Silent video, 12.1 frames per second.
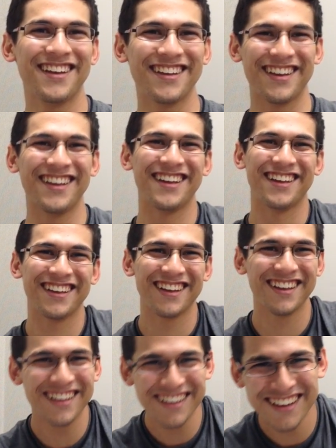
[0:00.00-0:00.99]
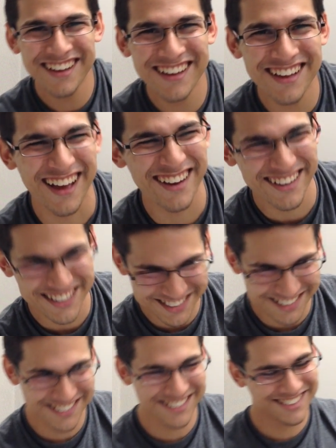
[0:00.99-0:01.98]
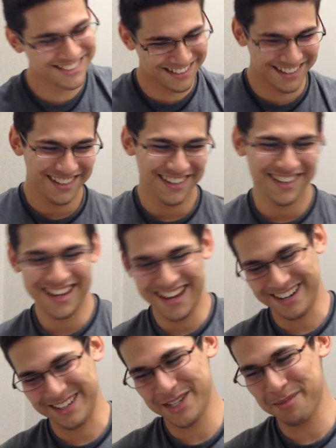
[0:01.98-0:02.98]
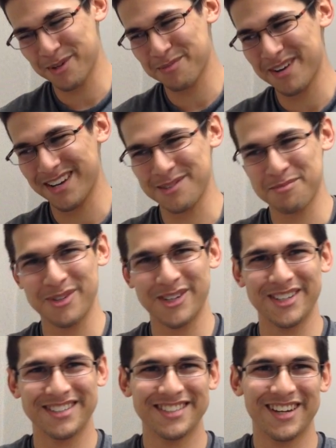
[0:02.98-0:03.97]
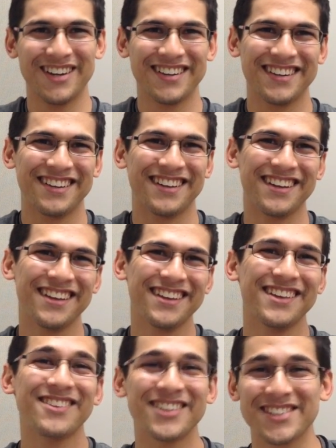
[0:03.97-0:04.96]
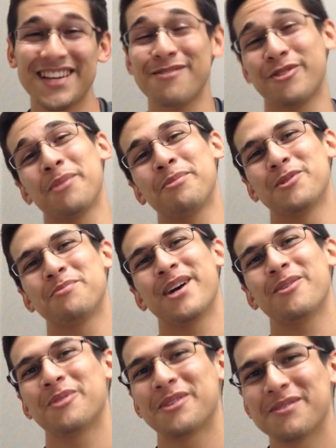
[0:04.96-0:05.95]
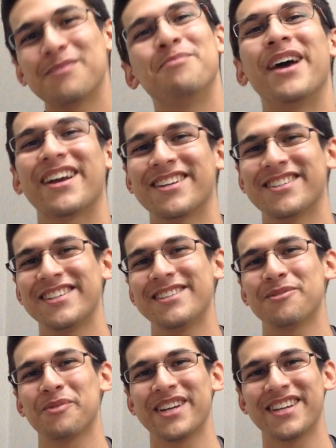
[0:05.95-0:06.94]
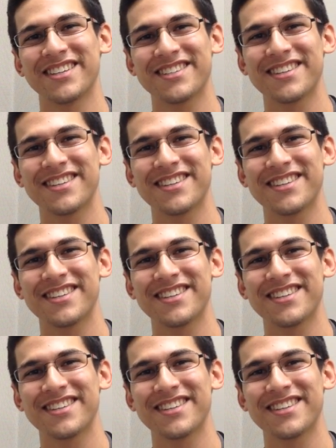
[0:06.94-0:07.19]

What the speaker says: I don't know, shepherd's pie is pretty good too. They should have shepherd's pie with mac and cheese and weenies.